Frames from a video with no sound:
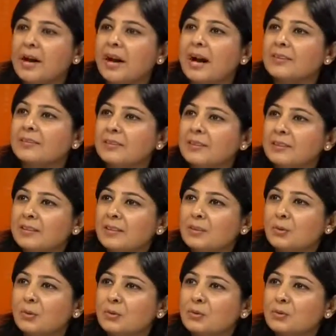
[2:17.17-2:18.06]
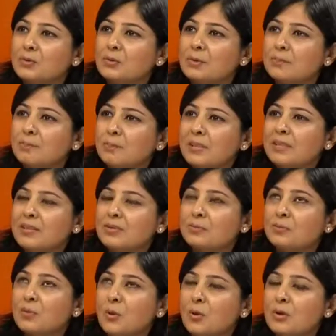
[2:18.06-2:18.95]
I think they're also a
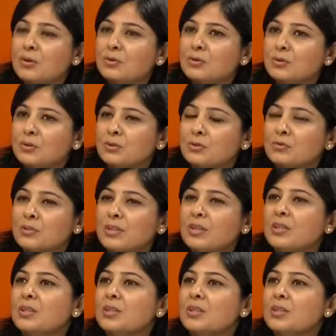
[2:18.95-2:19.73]
bit more sort of